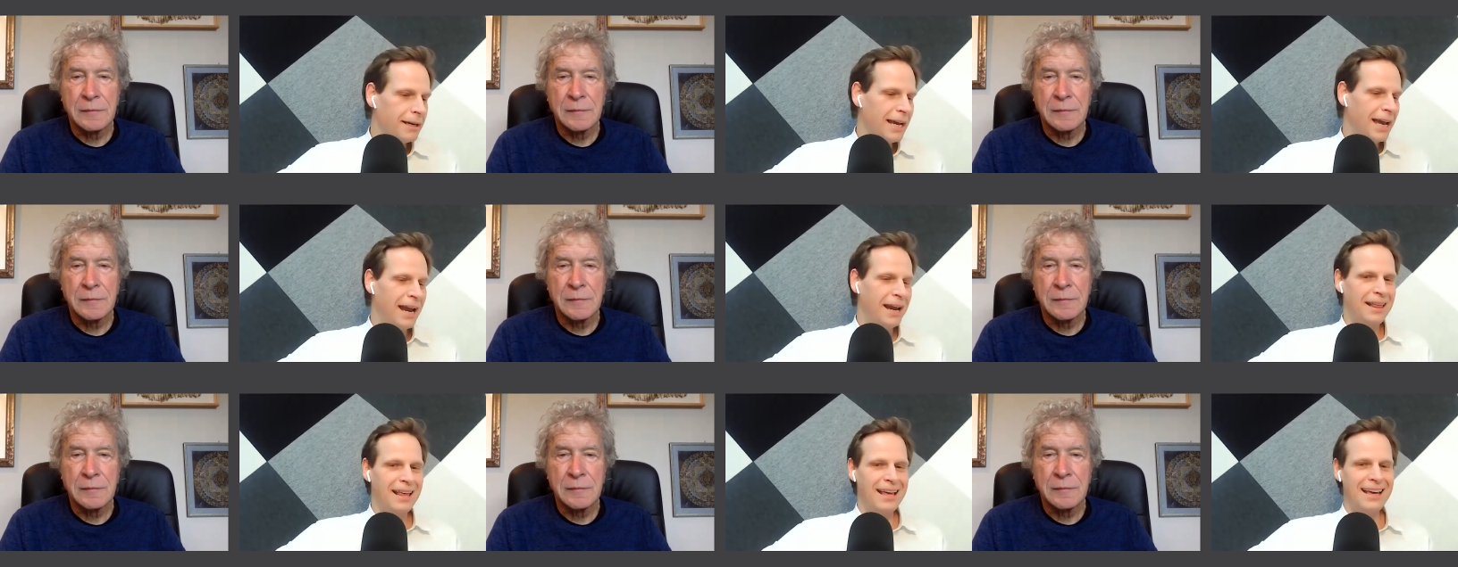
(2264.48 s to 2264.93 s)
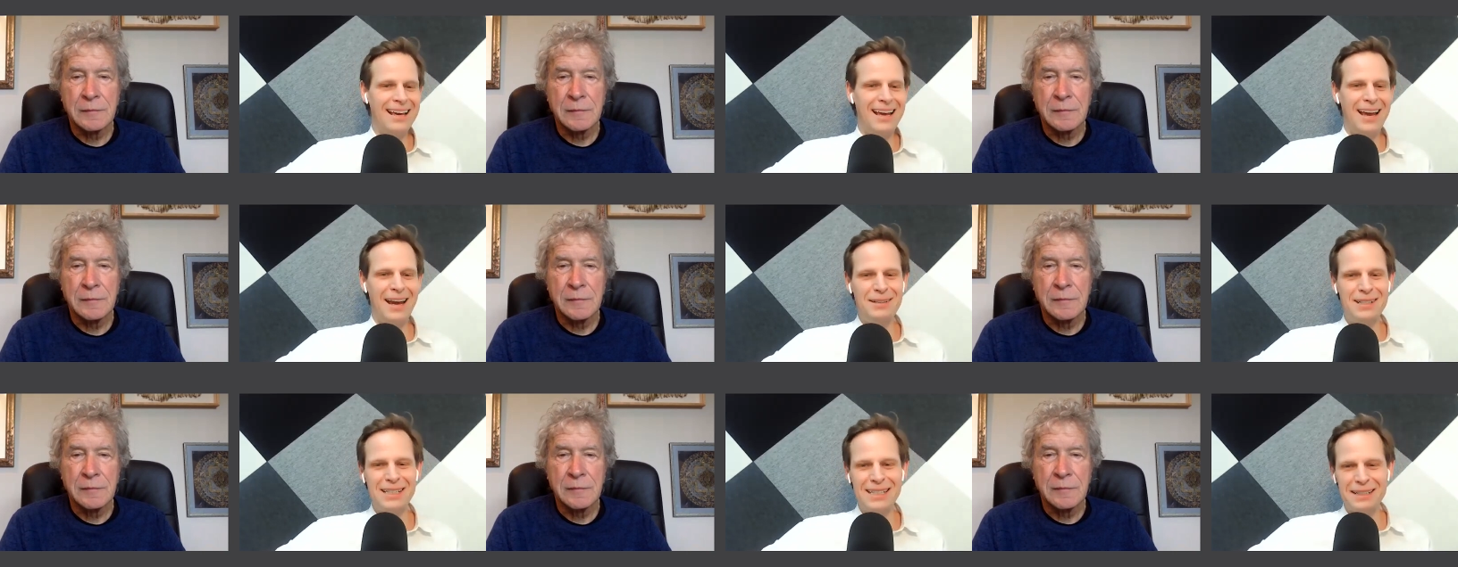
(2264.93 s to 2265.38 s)
Speaker 1: the
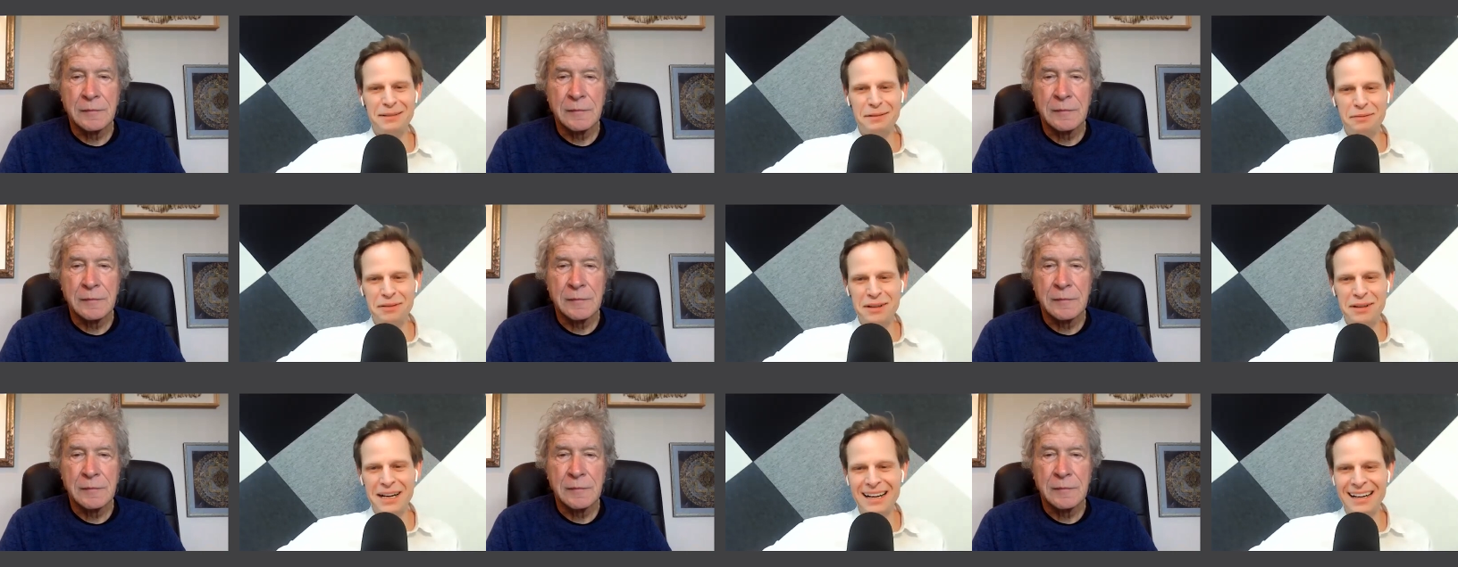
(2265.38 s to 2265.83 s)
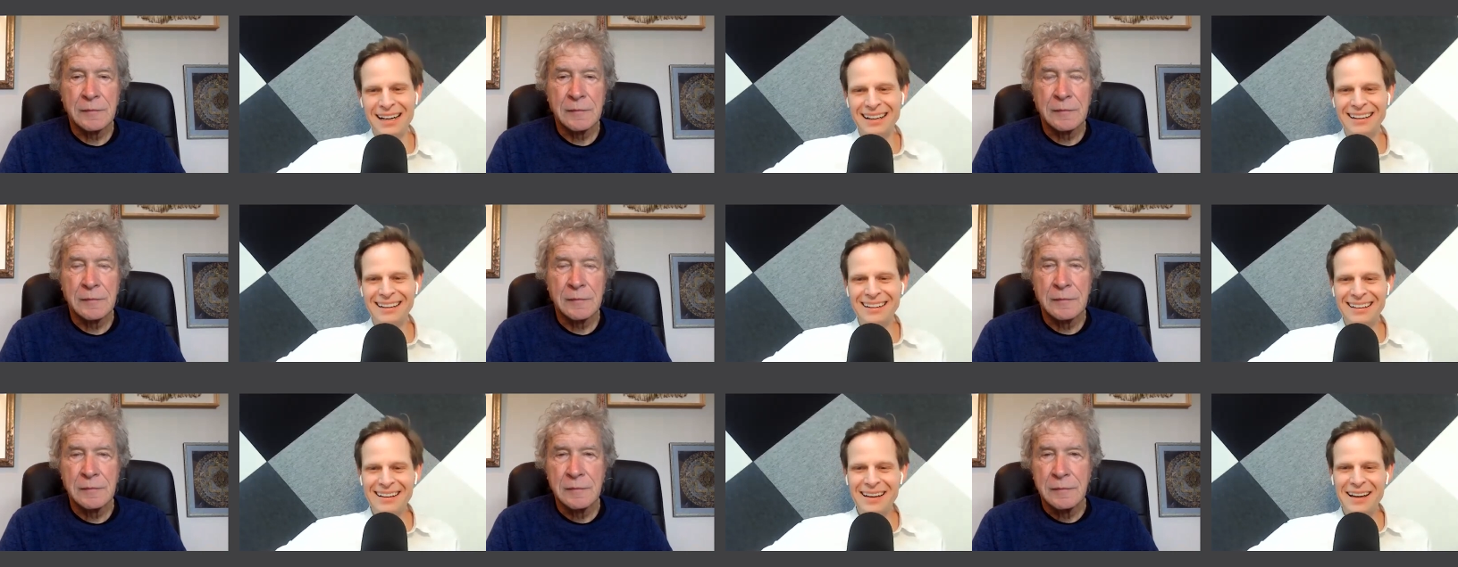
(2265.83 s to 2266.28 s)
use of, uh,
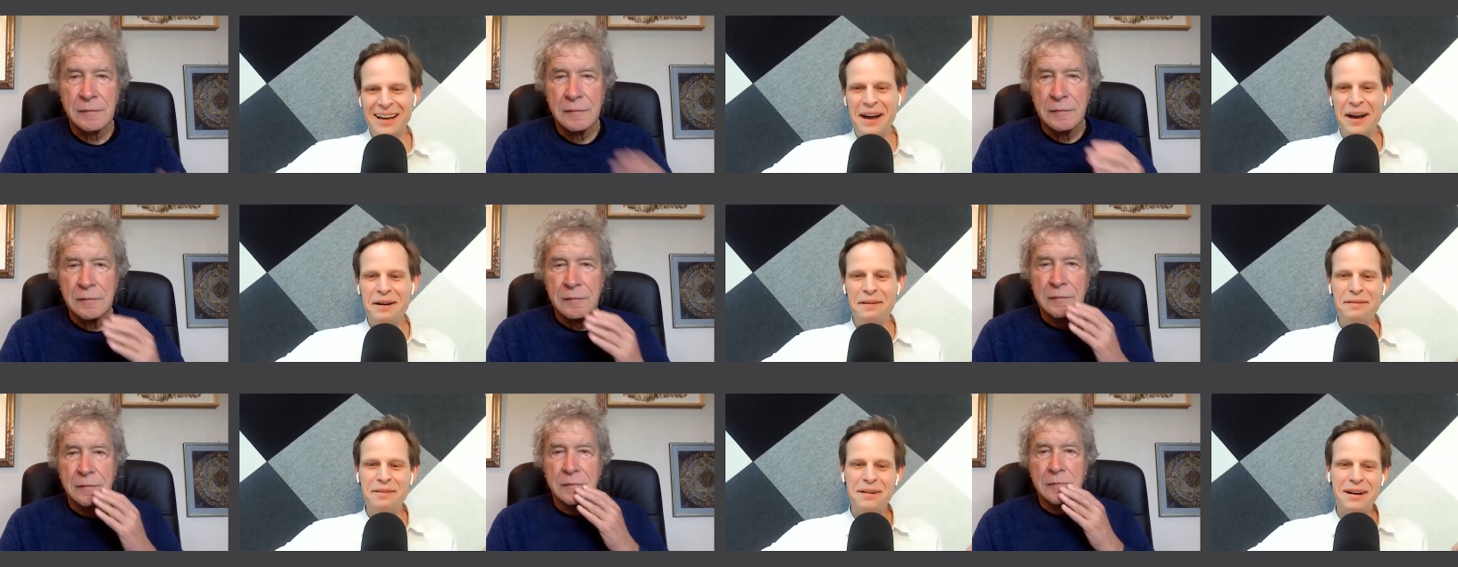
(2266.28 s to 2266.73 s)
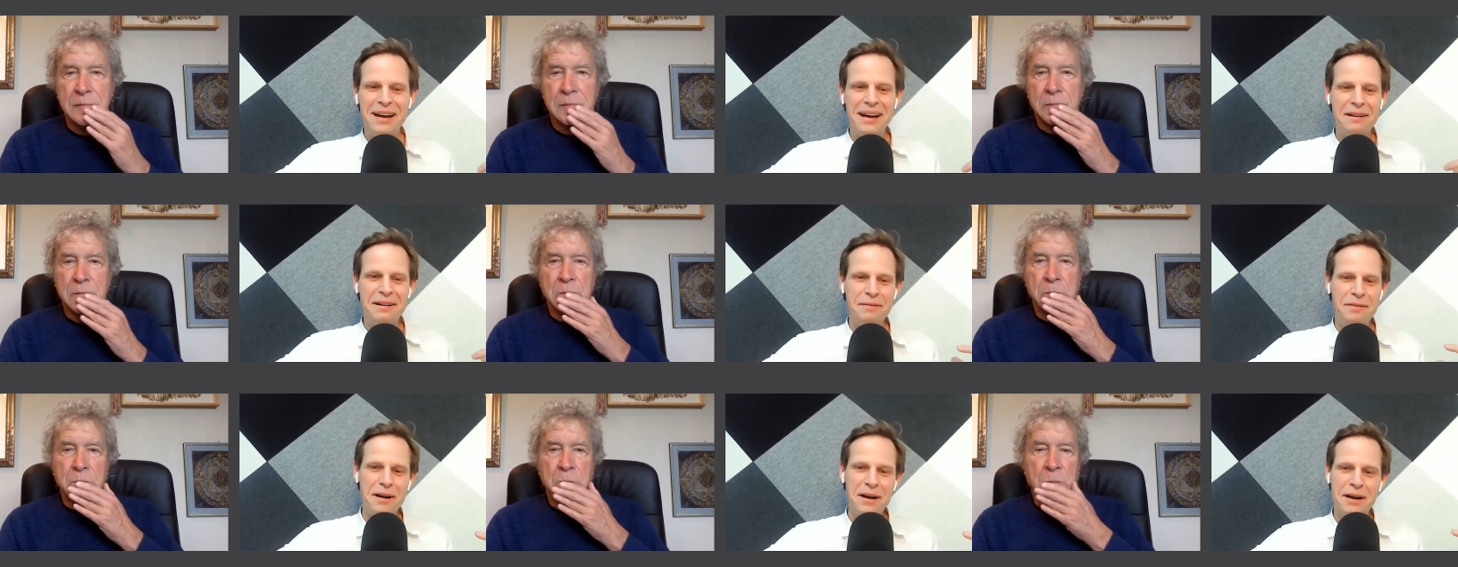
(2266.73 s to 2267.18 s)
of, of
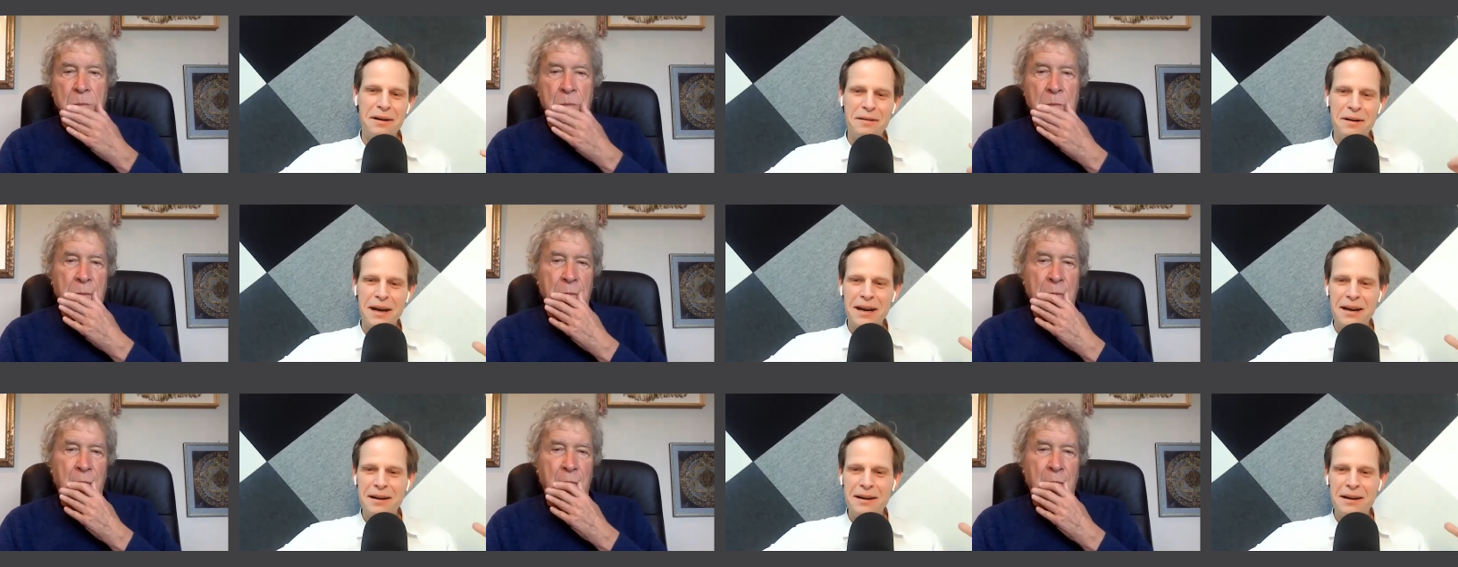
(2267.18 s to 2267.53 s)
of uh,